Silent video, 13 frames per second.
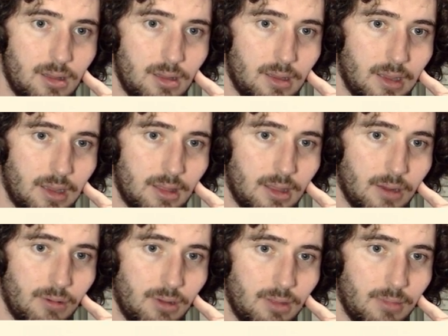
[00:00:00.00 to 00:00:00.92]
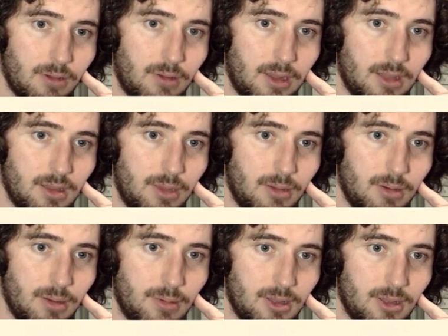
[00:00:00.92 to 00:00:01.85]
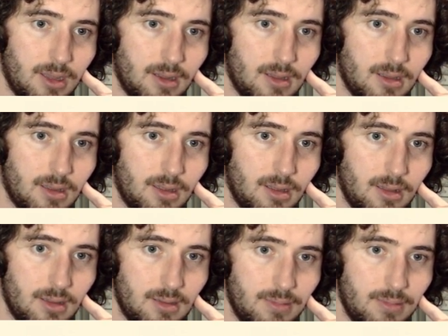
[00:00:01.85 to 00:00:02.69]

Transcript: to get there with my queen to be able to protect these